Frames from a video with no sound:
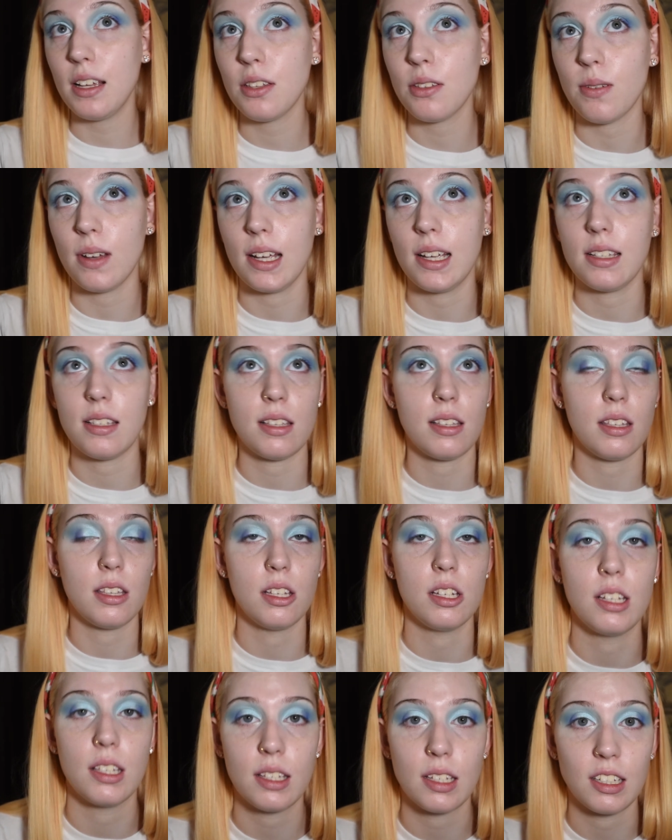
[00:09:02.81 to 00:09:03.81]
so I guess this
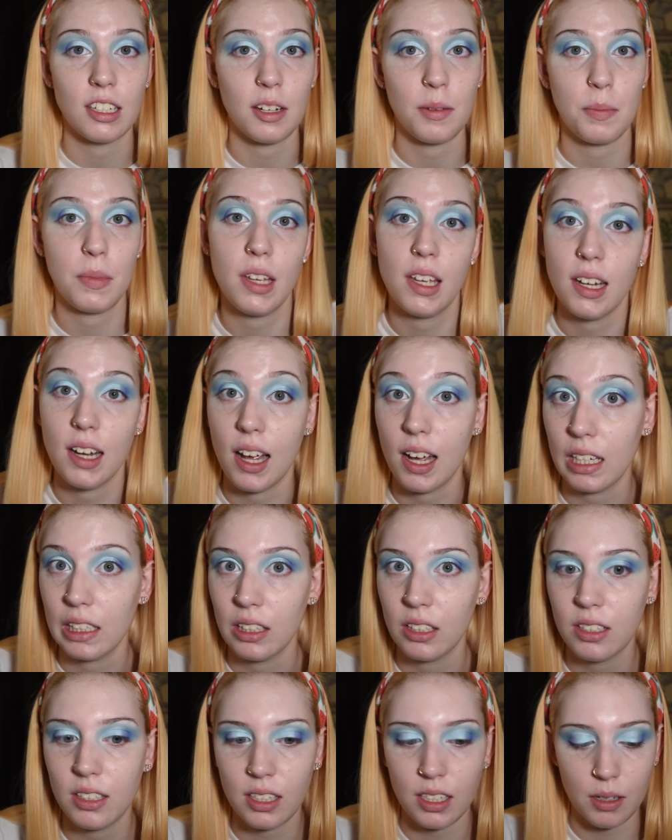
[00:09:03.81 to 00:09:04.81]
is just gonna be an eye
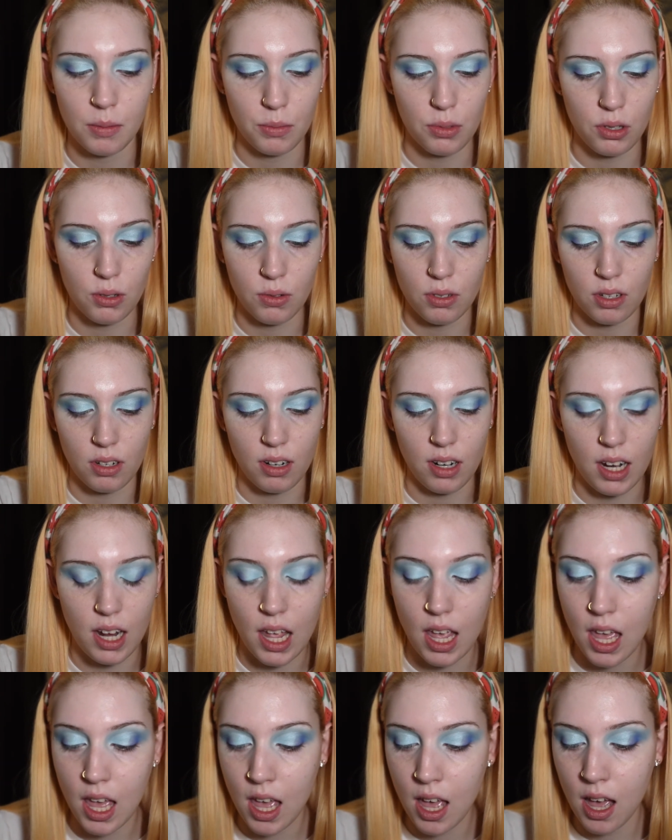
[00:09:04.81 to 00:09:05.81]
look. I'm so
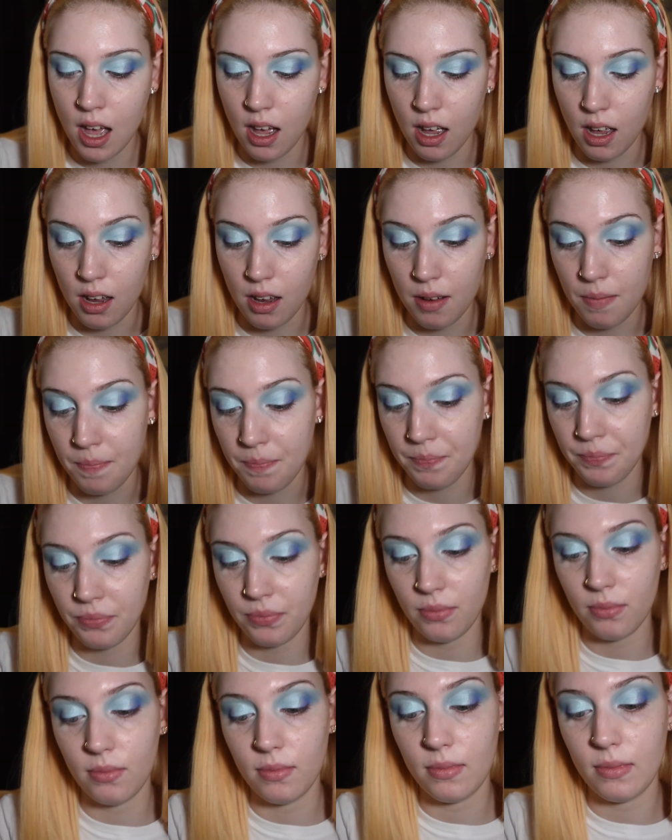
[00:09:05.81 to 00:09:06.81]
sorry.
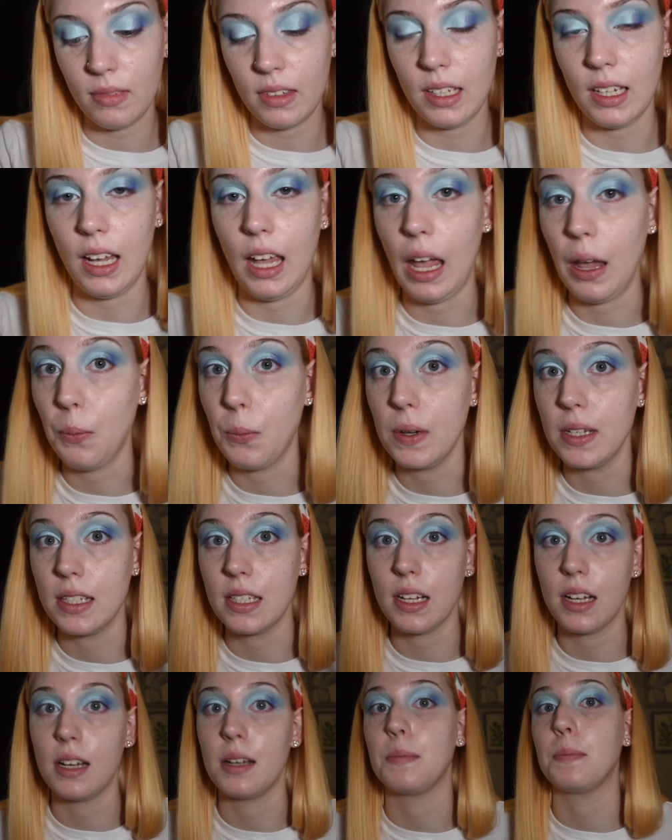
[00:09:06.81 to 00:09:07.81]
I was
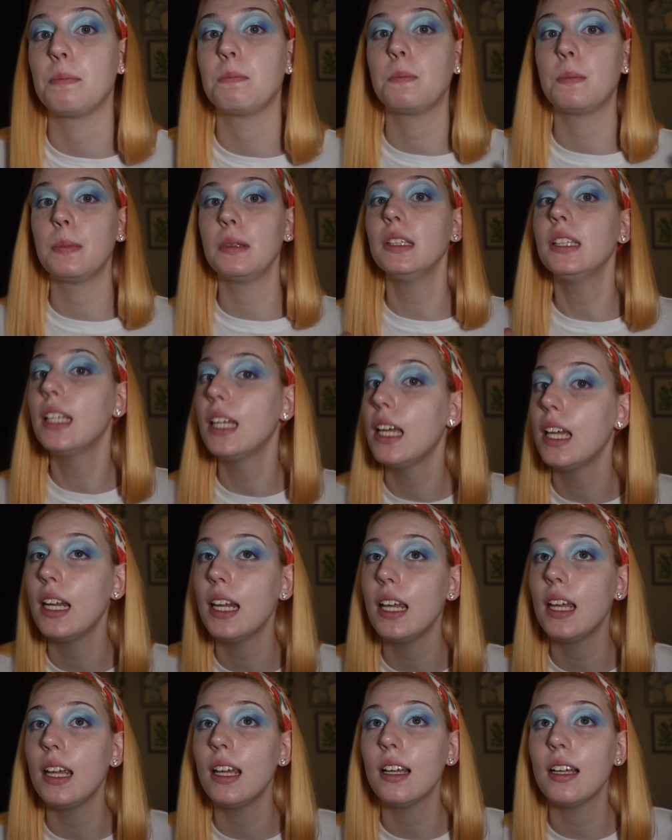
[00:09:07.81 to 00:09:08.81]
not
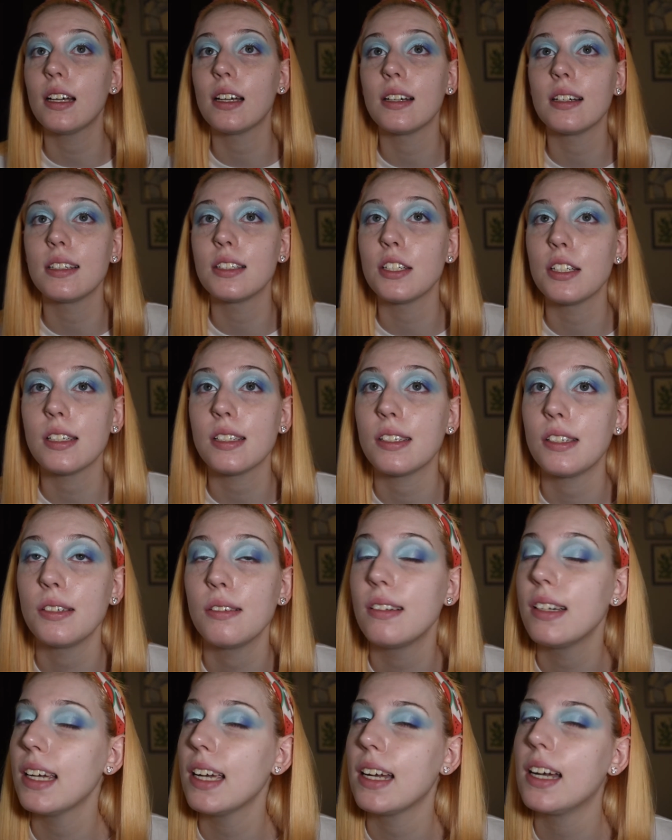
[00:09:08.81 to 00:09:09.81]
planning on just
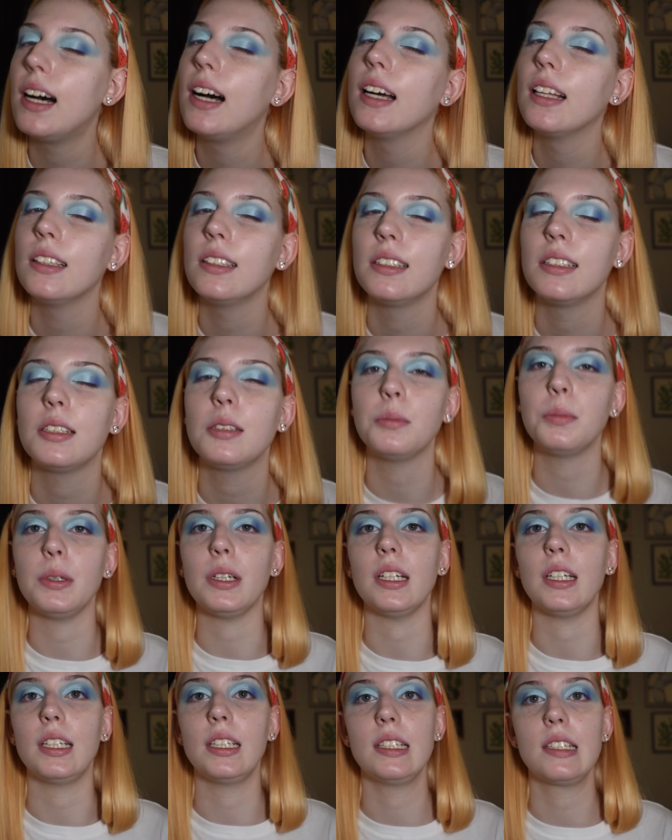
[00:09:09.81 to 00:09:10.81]
doing an eye look,
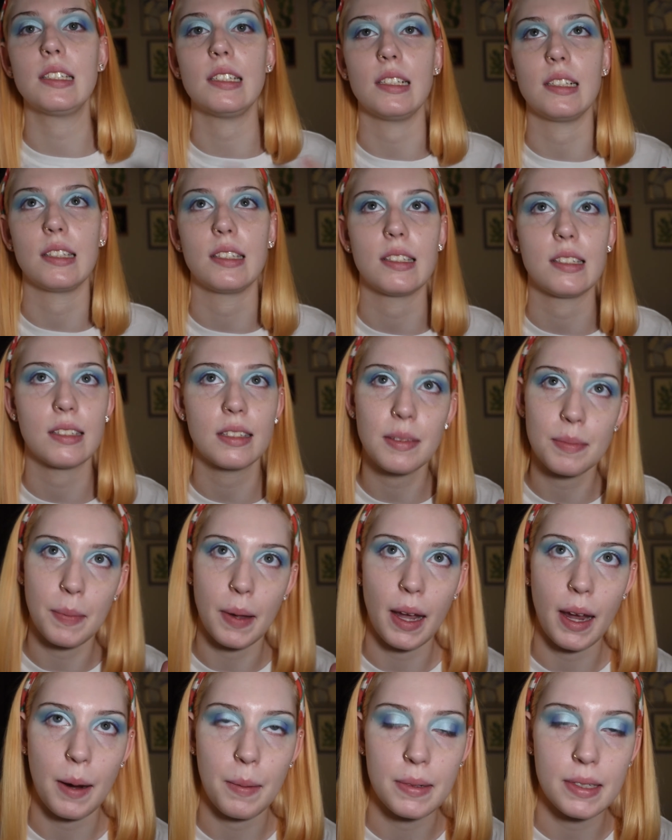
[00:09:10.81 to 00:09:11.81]
but since
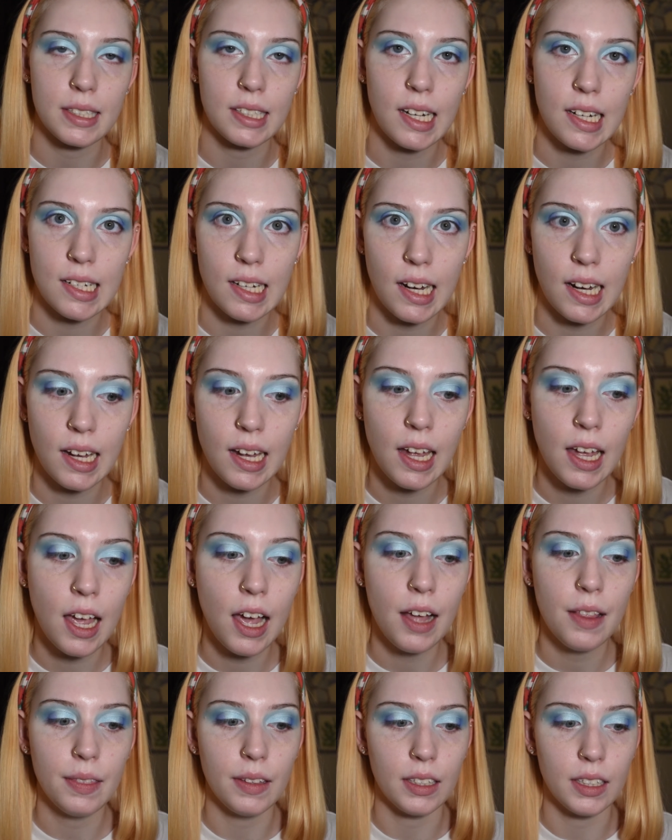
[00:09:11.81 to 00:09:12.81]
my camera's gonna die,
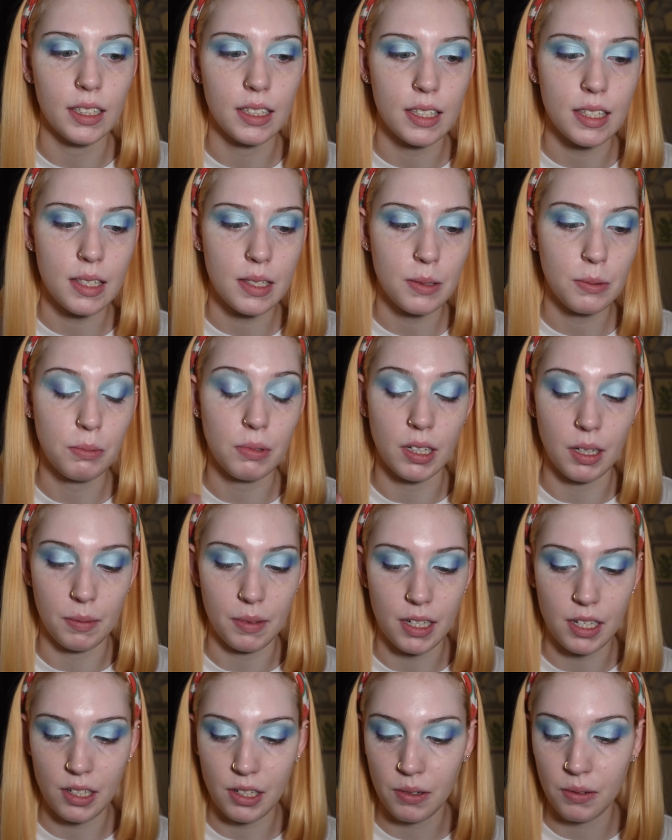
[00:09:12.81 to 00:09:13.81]
that's what I'm
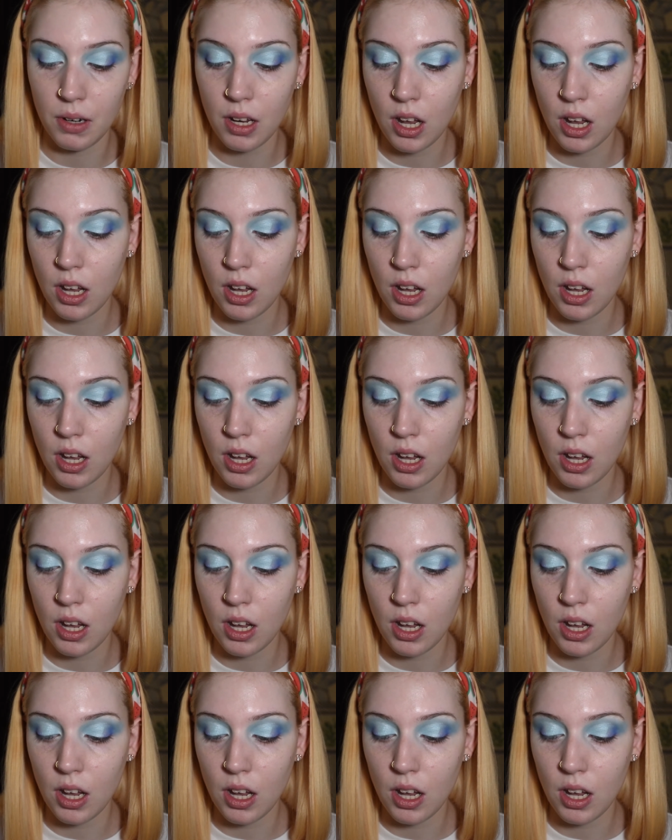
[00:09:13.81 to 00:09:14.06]
gonna do.